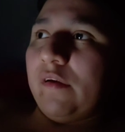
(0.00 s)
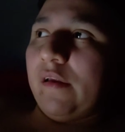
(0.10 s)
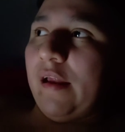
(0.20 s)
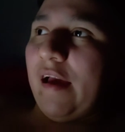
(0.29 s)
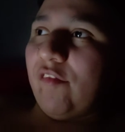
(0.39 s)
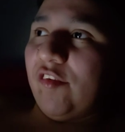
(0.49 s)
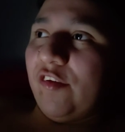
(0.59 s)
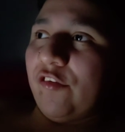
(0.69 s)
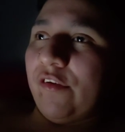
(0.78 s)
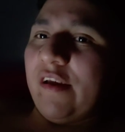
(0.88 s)
gonna have a
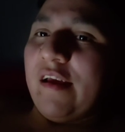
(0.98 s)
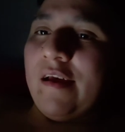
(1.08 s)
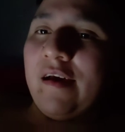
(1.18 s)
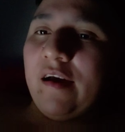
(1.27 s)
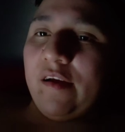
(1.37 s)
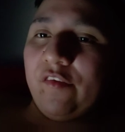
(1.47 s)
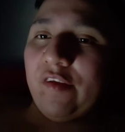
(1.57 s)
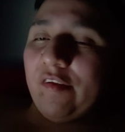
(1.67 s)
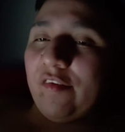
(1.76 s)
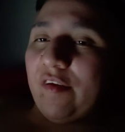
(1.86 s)
seizure, I
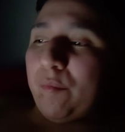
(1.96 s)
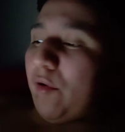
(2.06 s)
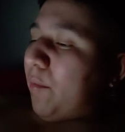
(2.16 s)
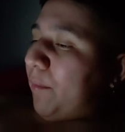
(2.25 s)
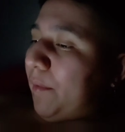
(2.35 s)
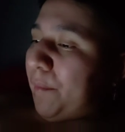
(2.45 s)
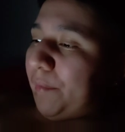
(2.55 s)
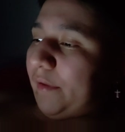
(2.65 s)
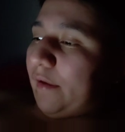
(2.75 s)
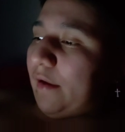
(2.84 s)
just have to say, mom,
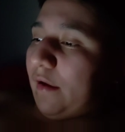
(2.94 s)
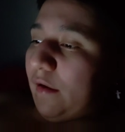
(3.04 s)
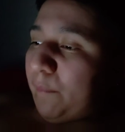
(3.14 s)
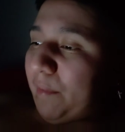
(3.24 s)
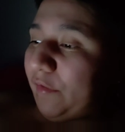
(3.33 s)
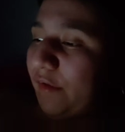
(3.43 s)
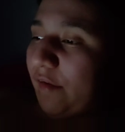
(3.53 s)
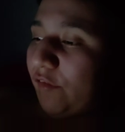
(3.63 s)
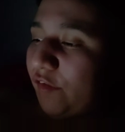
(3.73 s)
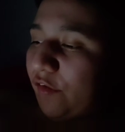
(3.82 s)
I'm about to
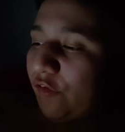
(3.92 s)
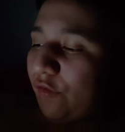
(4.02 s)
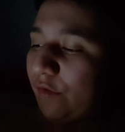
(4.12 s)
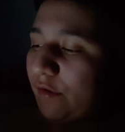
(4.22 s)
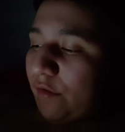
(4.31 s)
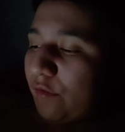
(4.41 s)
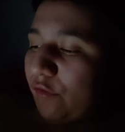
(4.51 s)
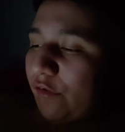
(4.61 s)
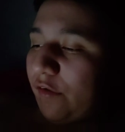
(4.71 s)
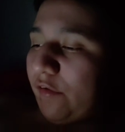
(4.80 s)
have a seizure, and you
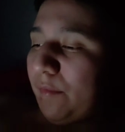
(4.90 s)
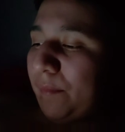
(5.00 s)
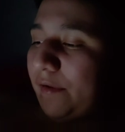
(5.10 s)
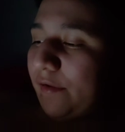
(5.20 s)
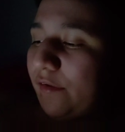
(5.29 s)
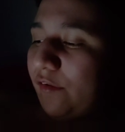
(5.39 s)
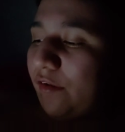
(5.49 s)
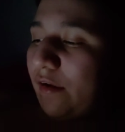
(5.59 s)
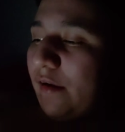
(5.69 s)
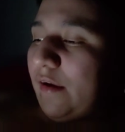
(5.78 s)
know, she can come in here.
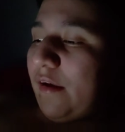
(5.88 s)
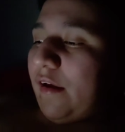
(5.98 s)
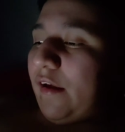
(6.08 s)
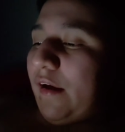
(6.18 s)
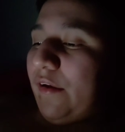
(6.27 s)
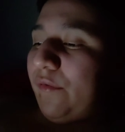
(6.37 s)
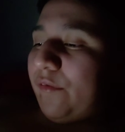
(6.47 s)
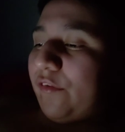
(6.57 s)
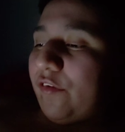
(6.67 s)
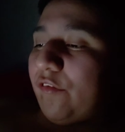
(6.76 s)
Because I
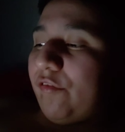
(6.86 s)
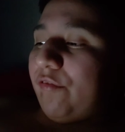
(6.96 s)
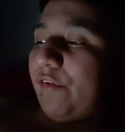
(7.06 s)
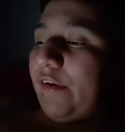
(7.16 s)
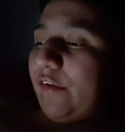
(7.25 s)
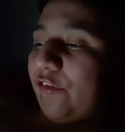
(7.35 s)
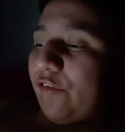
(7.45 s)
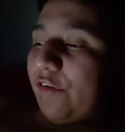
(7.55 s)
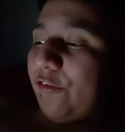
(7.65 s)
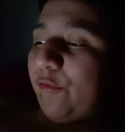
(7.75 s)
know it's so freaking
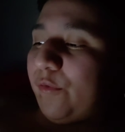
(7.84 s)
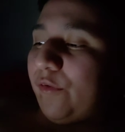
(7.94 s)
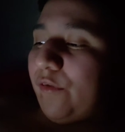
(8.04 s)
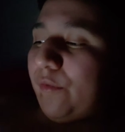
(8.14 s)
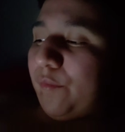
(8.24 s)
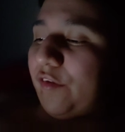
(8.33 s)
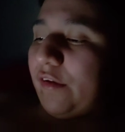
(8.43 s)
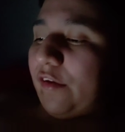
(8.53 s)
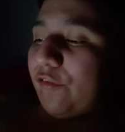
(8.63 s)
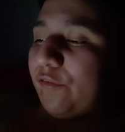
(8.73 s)
stressful, you know what I'm
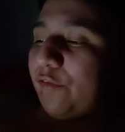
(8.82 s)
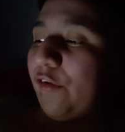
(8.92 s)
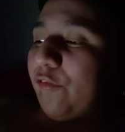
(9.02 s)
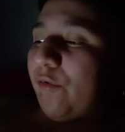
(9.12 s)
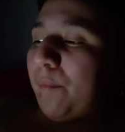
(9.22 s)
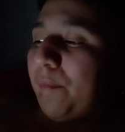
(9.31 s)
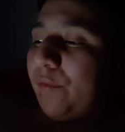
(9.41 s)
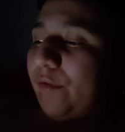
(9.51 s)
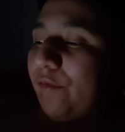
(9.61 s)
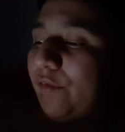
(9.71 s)
saying? It's stressful on
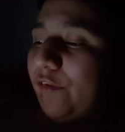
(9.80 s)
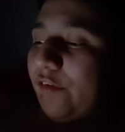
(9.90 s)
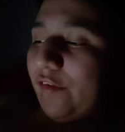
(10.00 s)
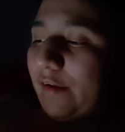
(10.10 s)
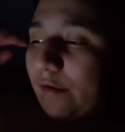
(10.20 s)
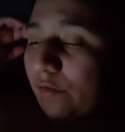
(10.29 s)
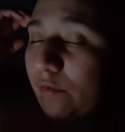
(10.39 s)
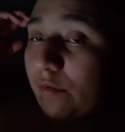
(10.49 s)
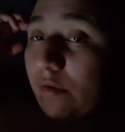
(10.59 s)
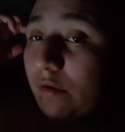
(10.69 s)
both of us, because, like, you
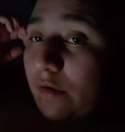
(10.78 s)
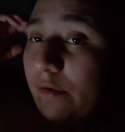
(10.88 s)
know,